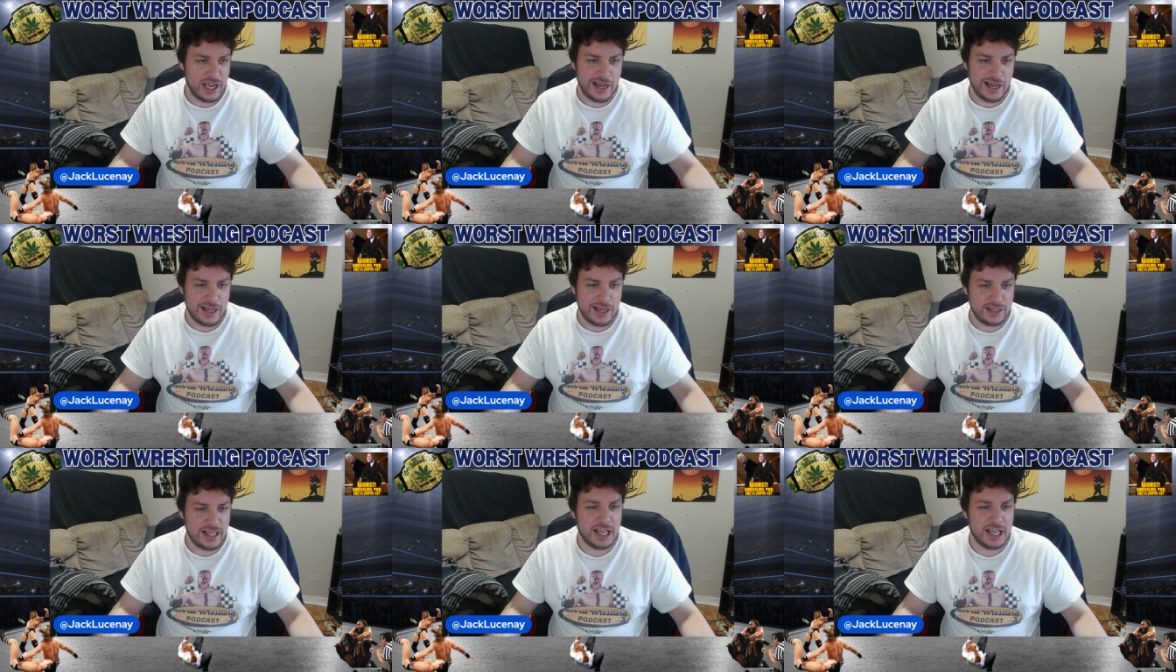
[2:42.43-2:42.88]

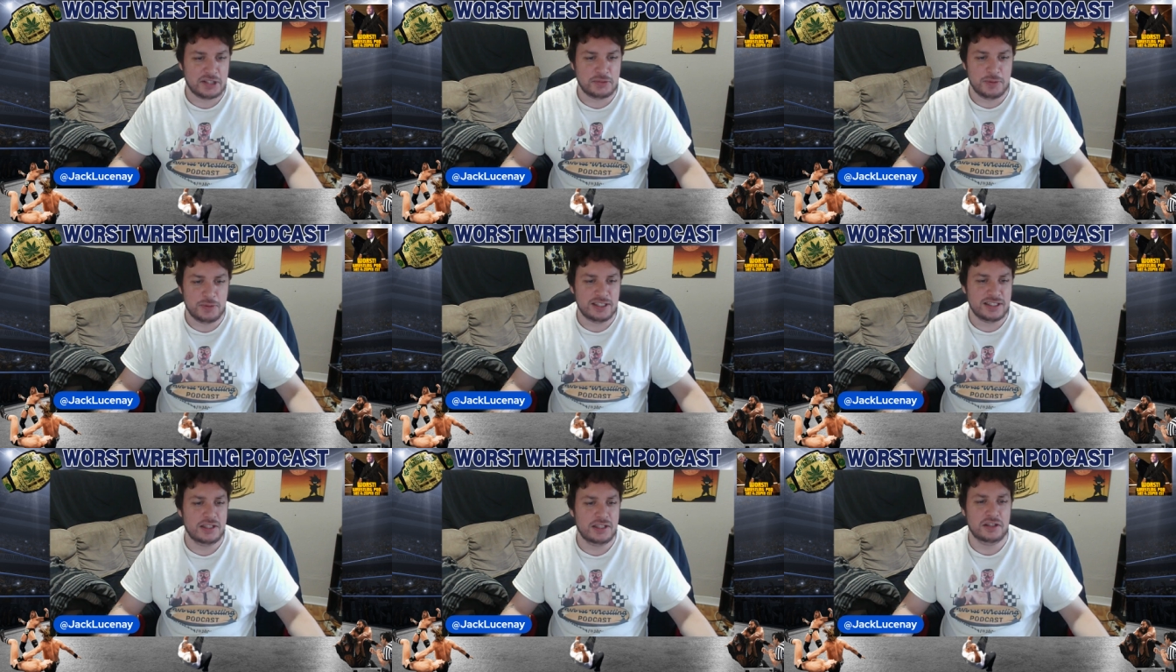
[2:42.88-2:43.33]

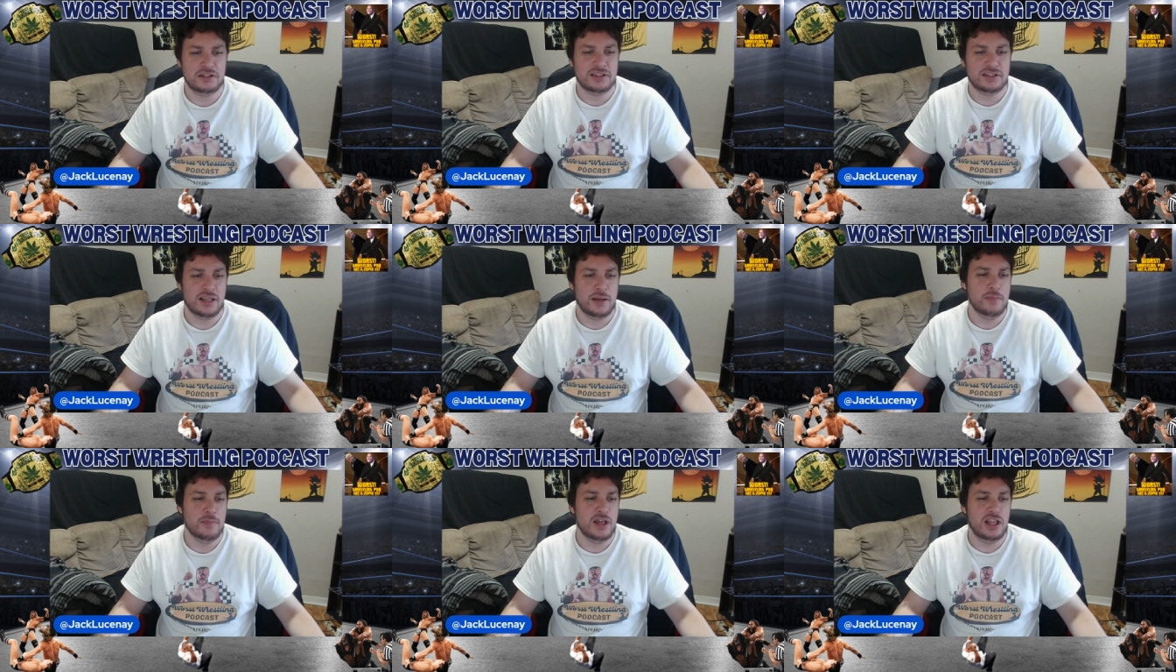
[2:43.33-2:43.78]
Last minute,
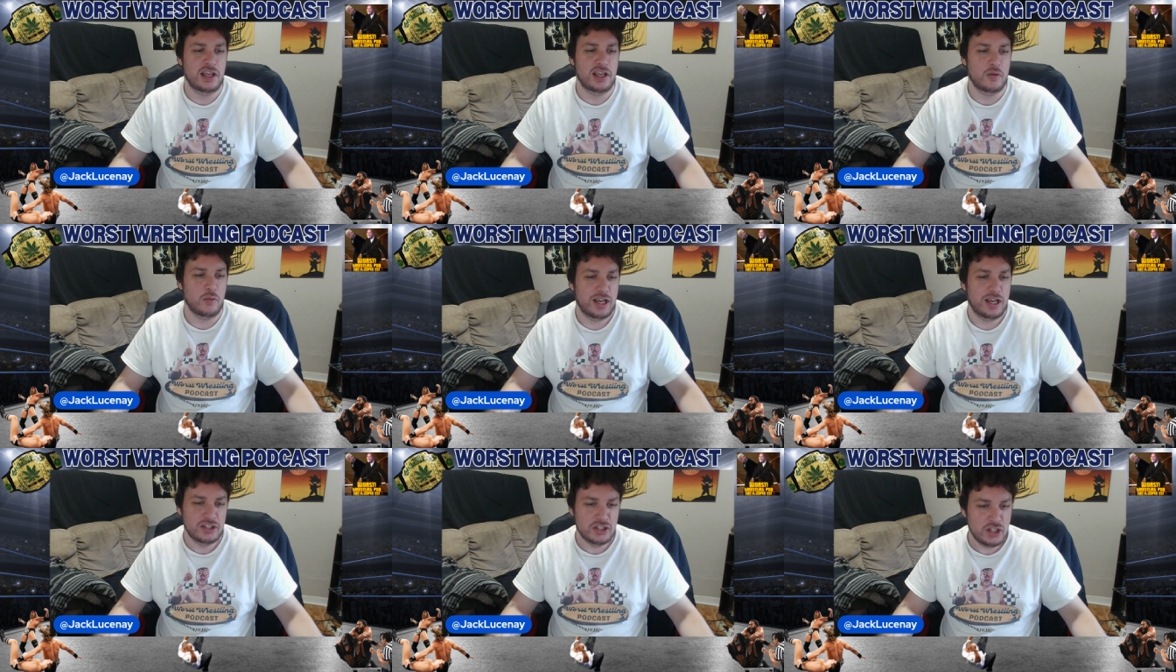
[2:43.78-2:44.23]
there's a
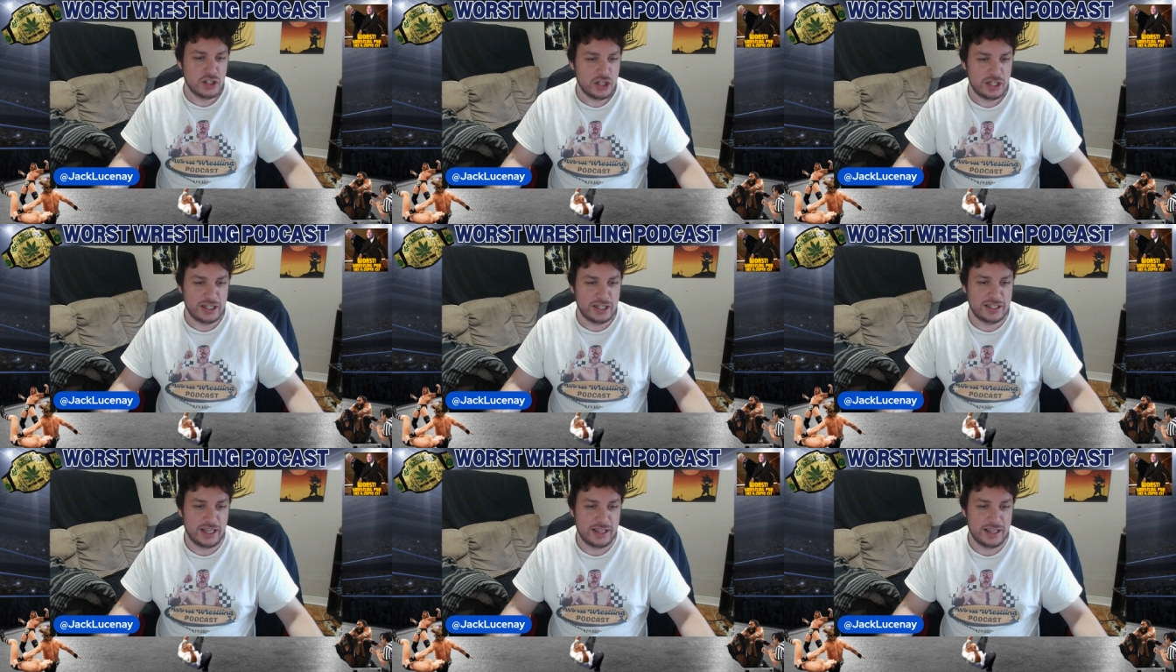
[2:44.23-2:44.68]
million ways you
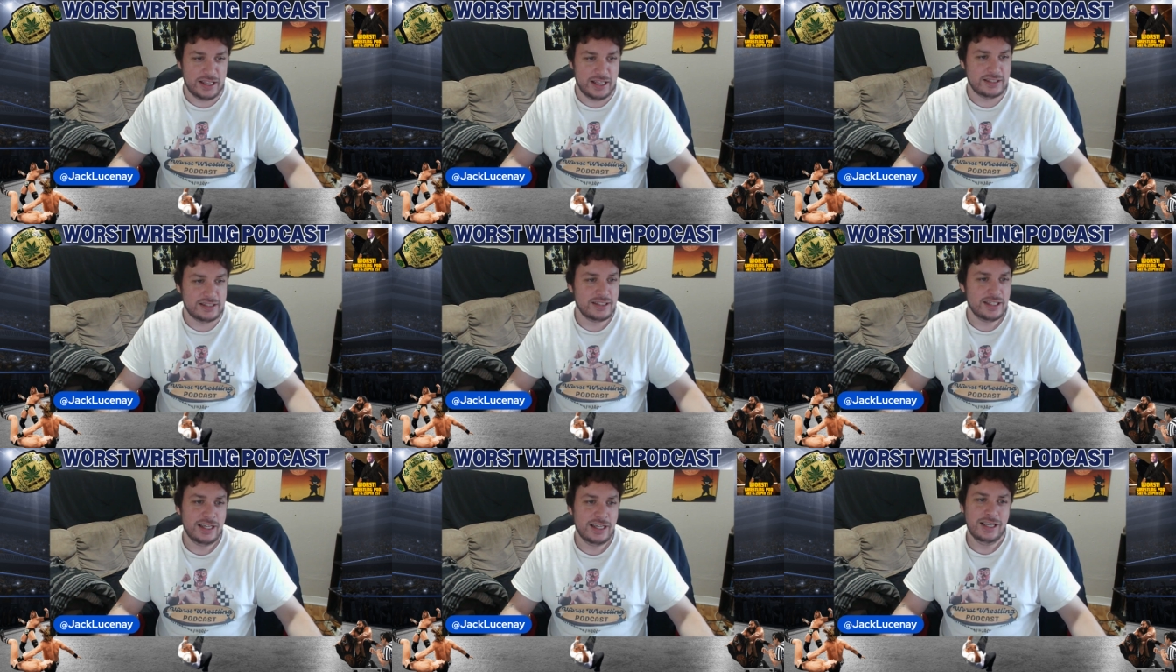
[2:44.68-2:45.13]
could have done
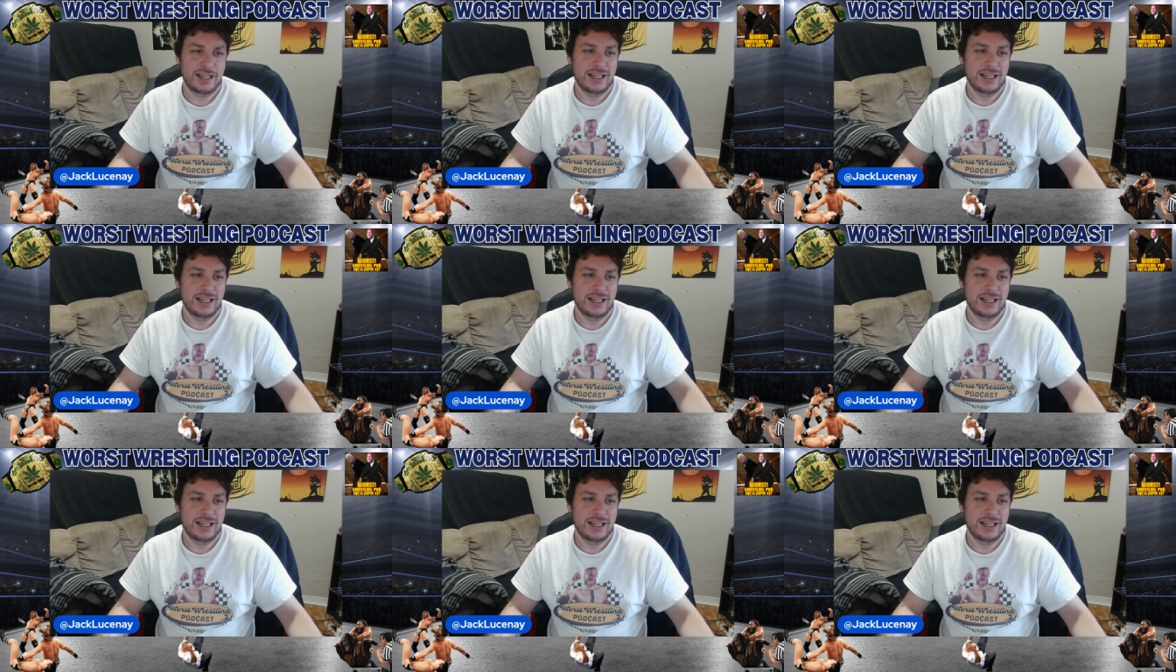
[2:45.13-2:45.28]
this.